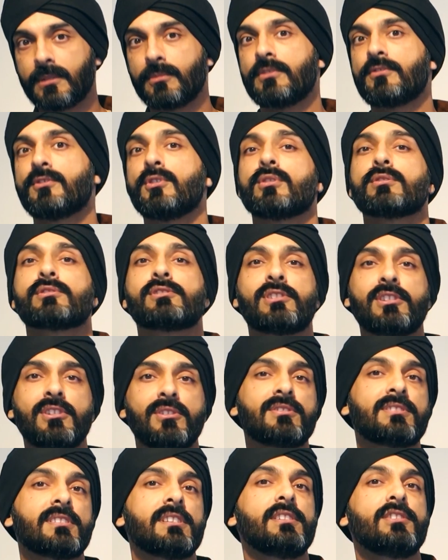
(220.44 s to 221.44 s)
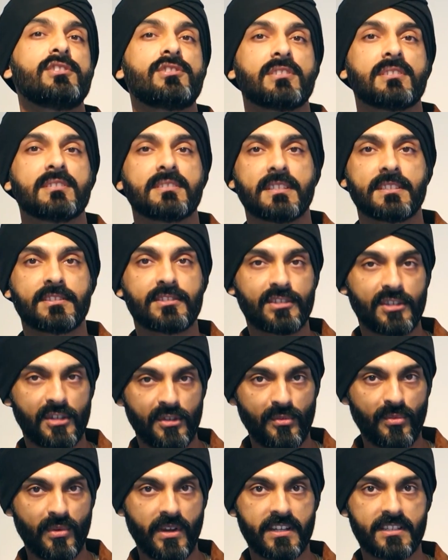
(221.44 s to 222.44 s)
we've got two solutions. There's
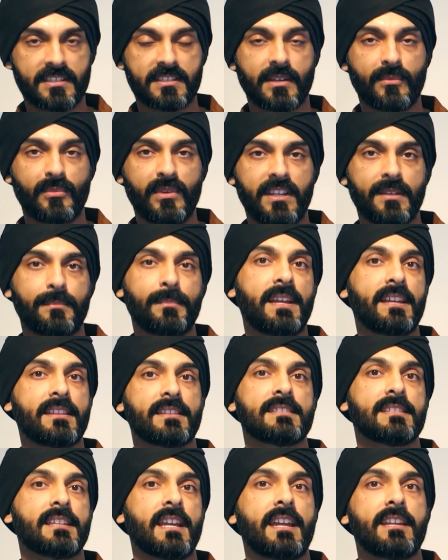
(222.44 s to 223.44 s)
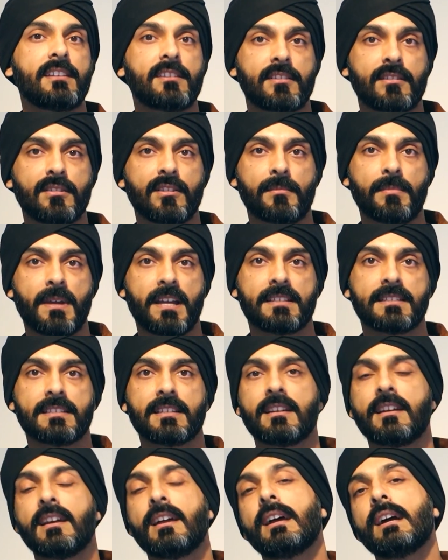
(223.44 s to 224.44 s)
two ways that we can make this canine look
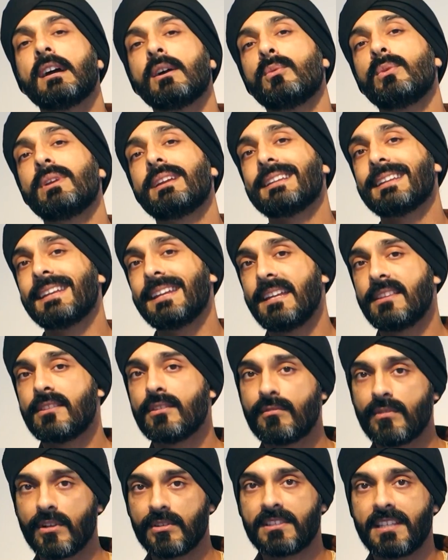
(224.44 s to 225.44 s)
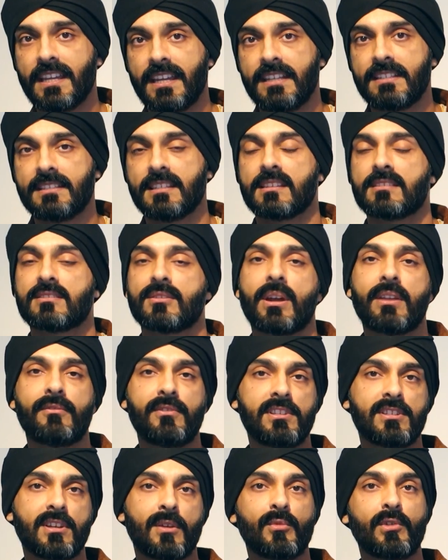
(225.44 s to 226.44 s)
better. We could either rotate it, so
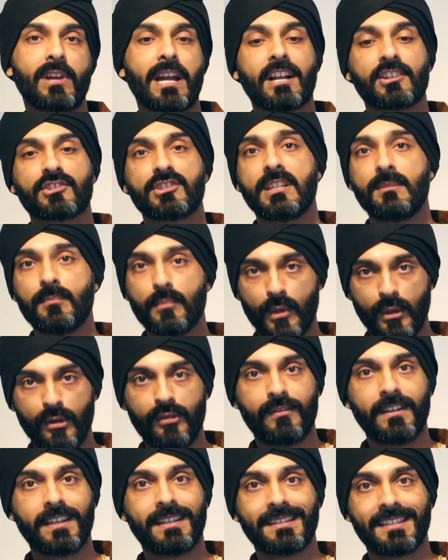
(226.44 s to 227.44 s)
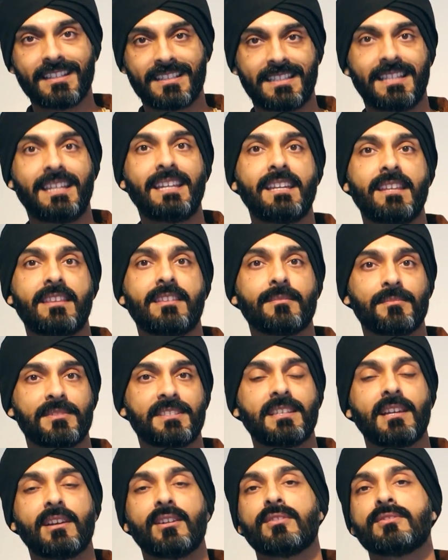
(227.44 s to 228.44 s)
every time we're actually moving the teeth
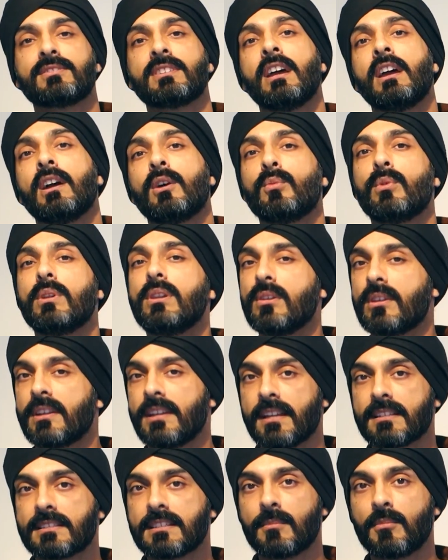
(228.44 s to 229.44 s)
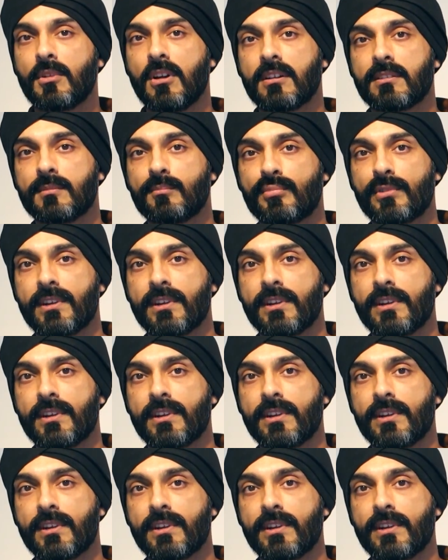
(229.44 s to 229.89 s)
themselves, we're looking at some kind of